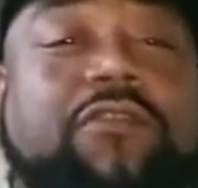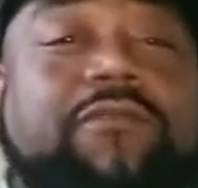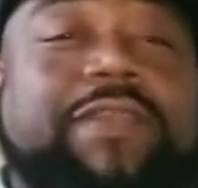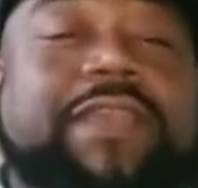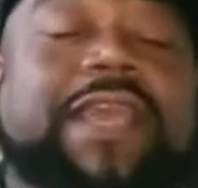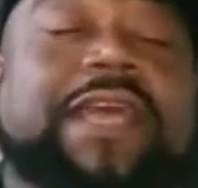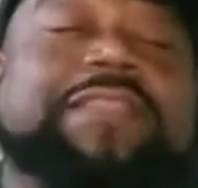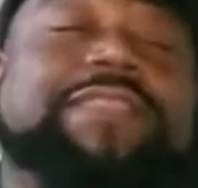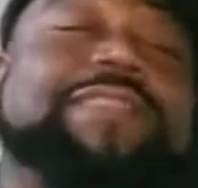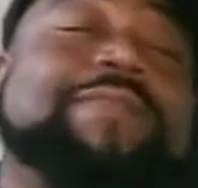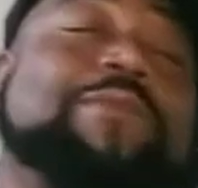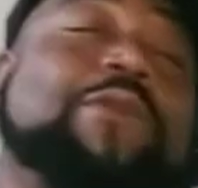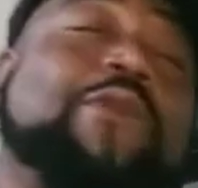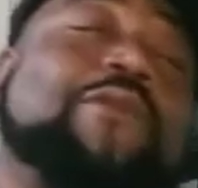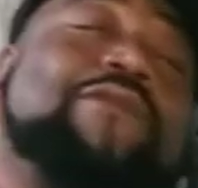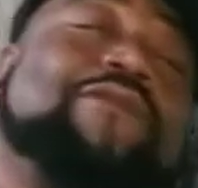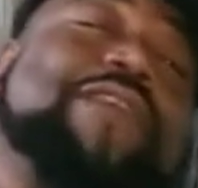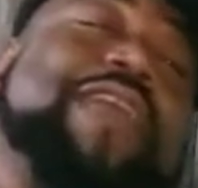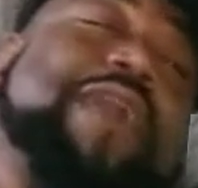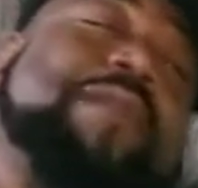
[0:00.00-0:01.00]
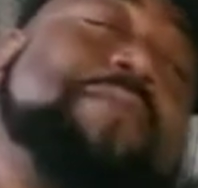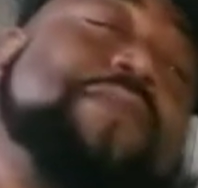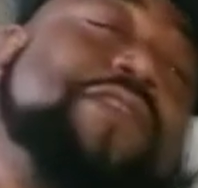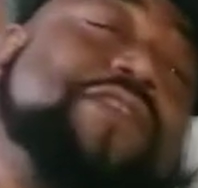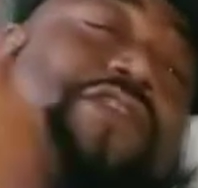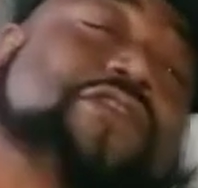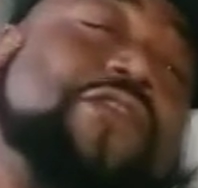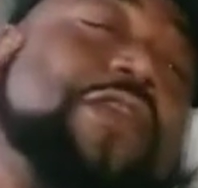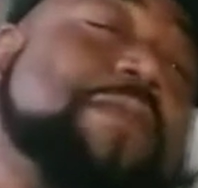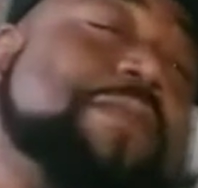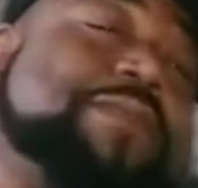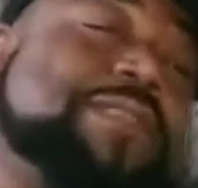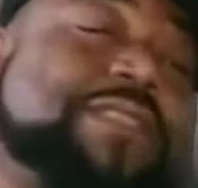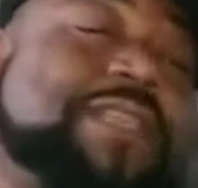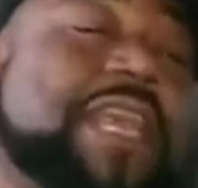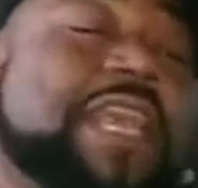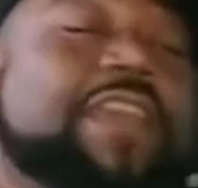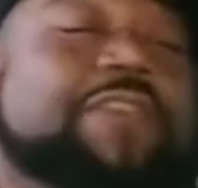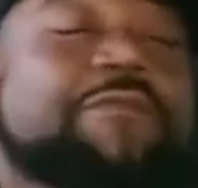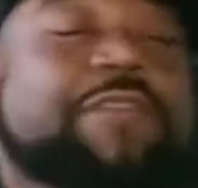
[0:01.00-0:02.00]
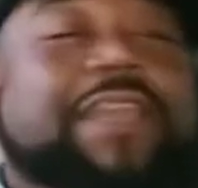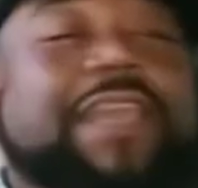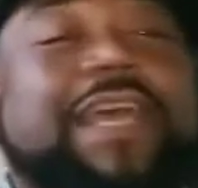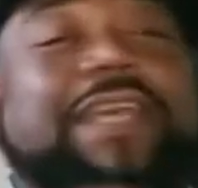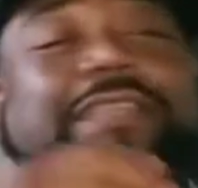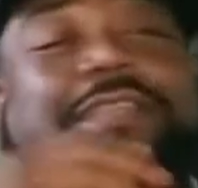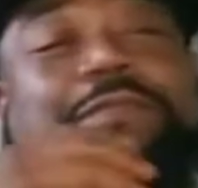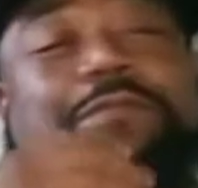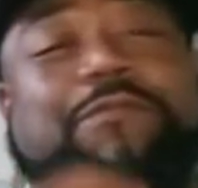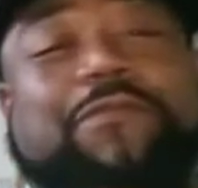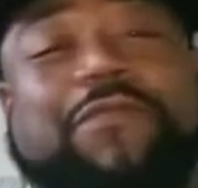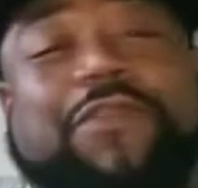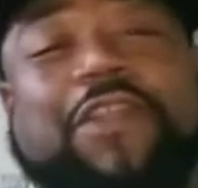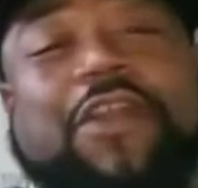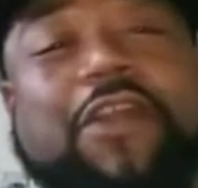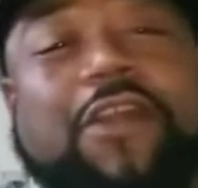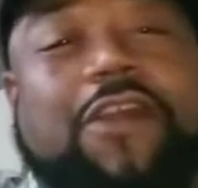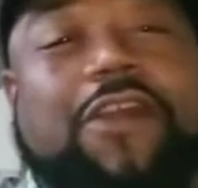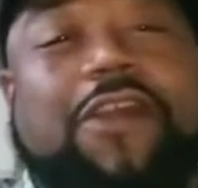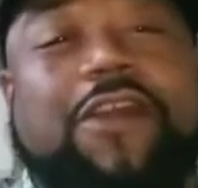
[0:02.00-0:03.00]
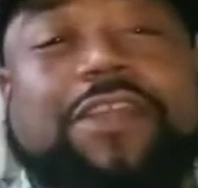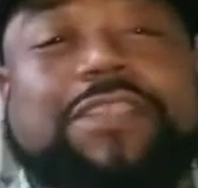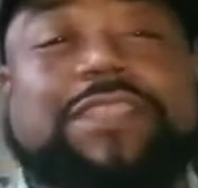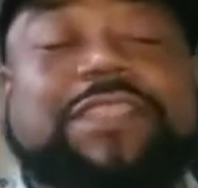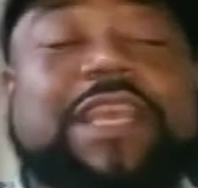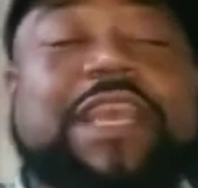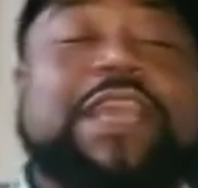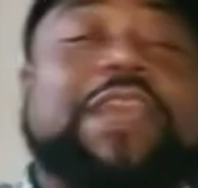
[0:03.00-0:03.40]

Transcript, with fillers: We got some old family trips. We got some vlogs.